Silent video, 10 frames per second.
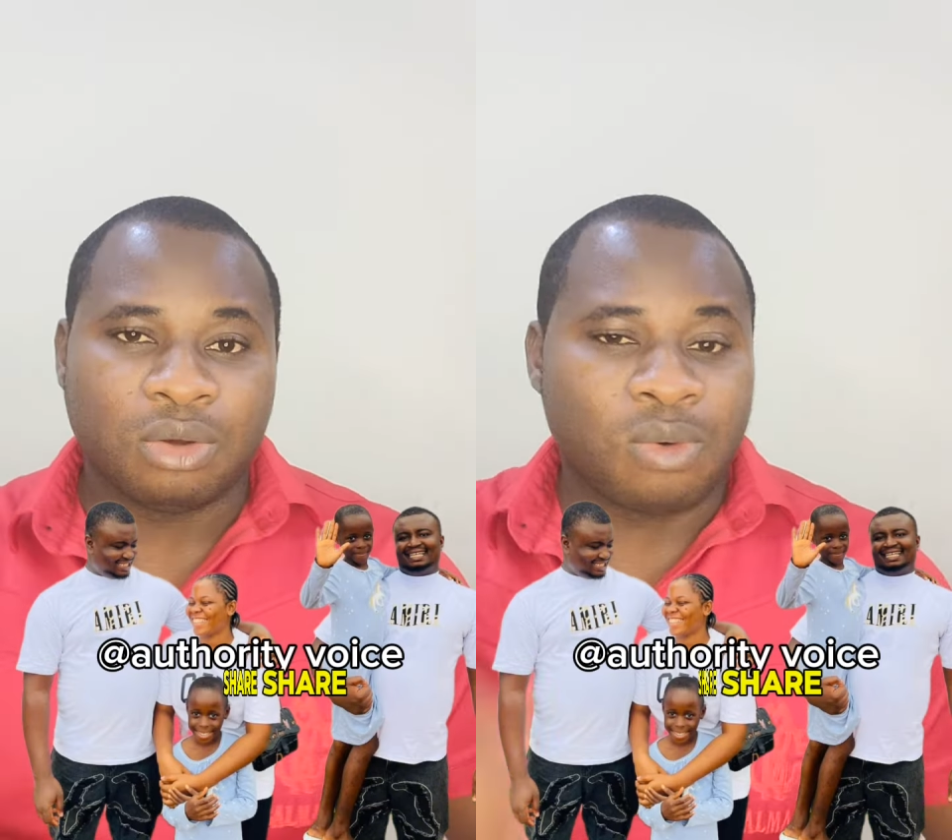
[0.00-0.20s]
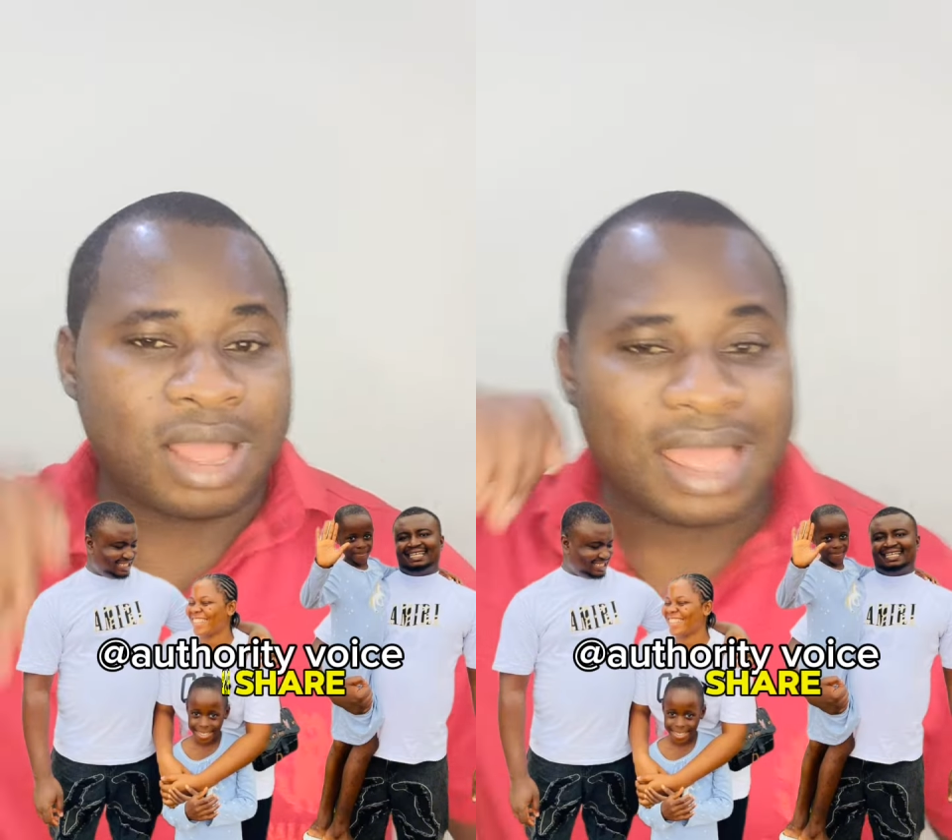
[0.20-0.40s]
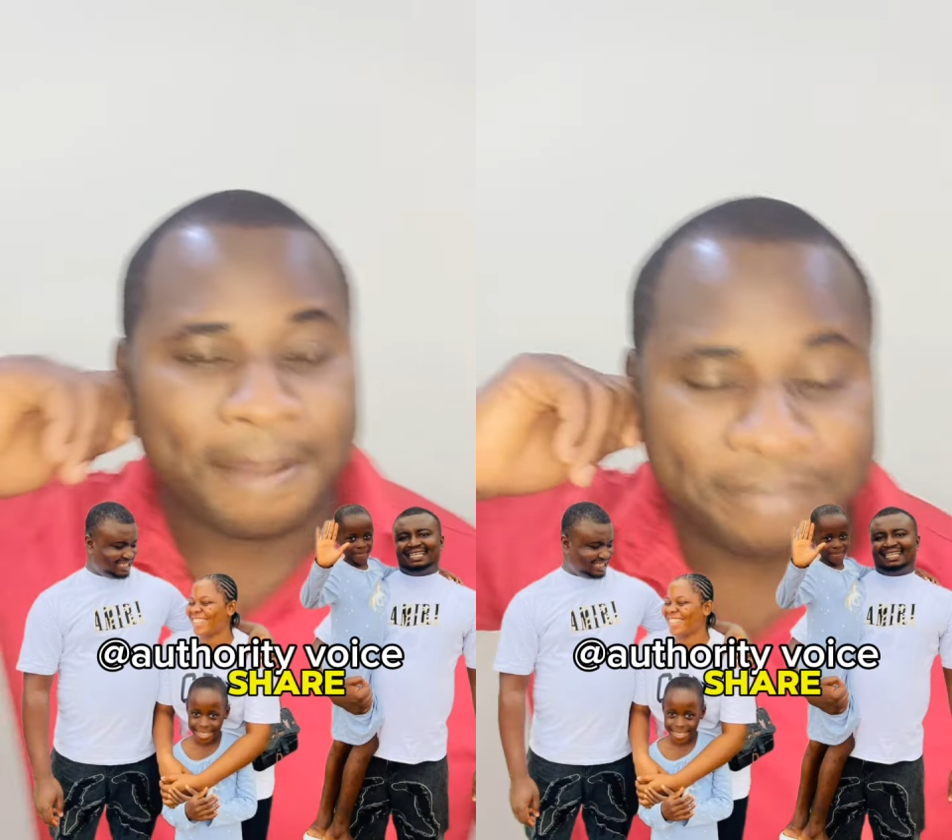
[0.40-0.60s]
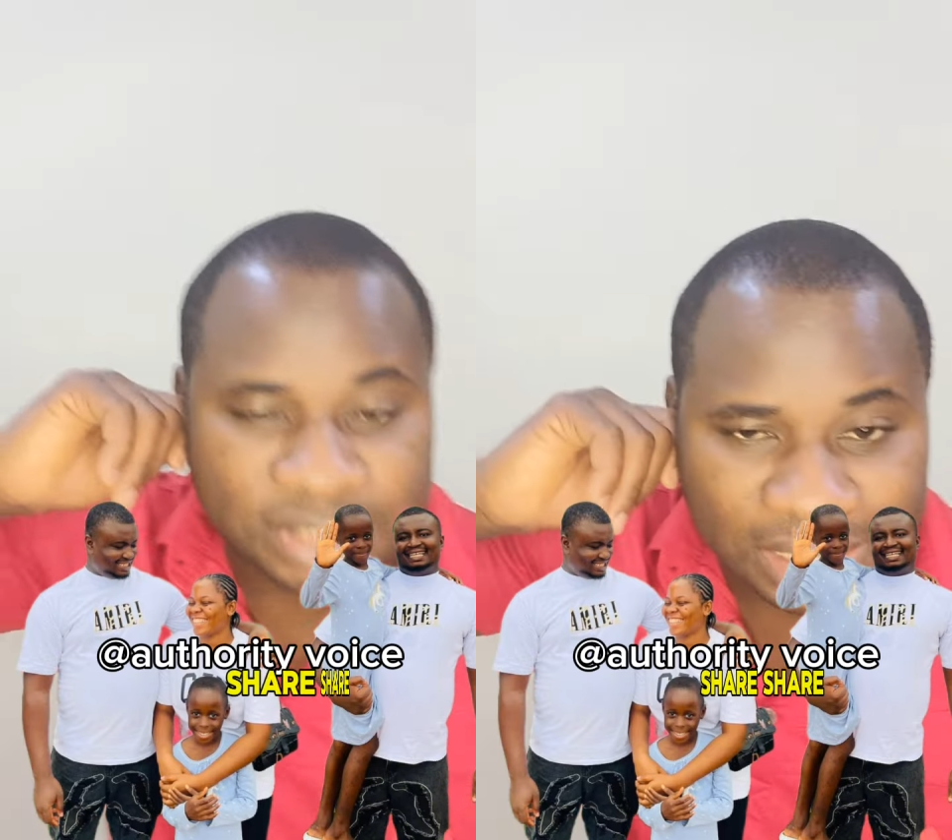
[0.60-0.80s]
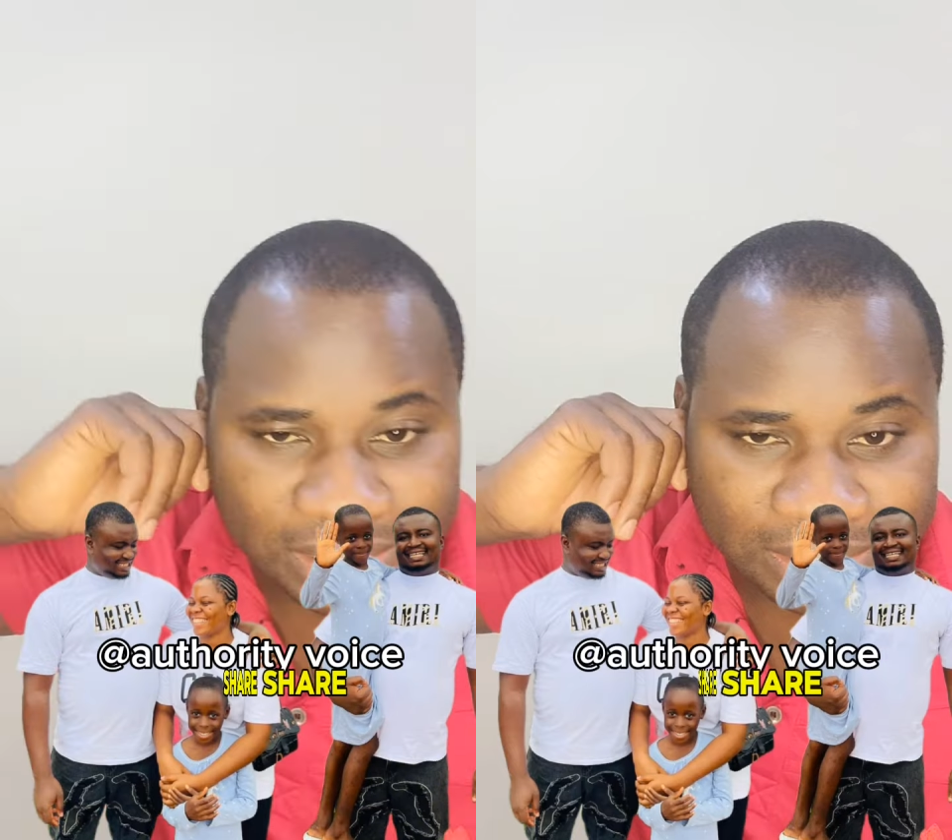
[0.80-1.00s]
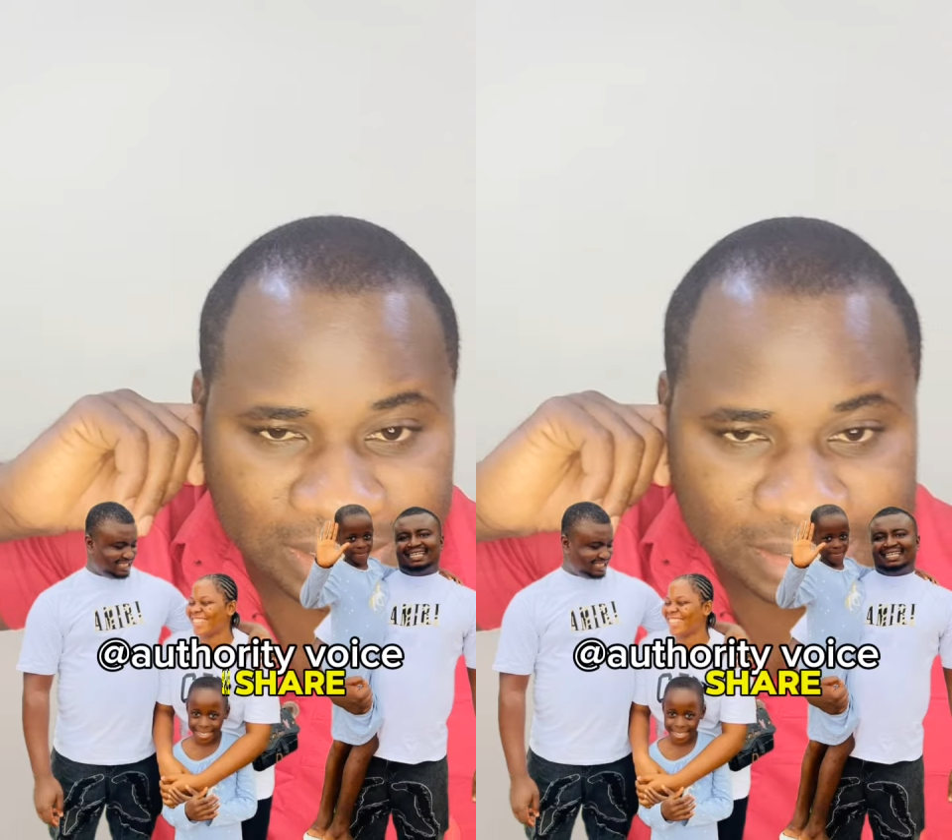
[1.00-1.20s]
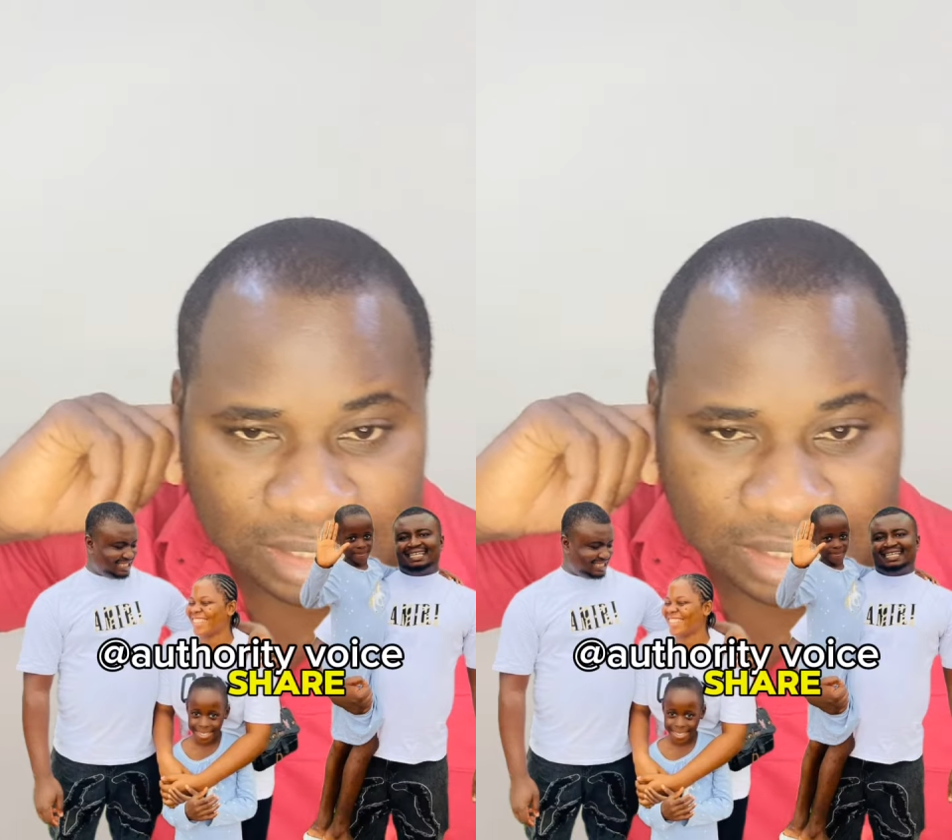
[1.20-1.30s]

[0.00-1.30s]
Why I'm saying this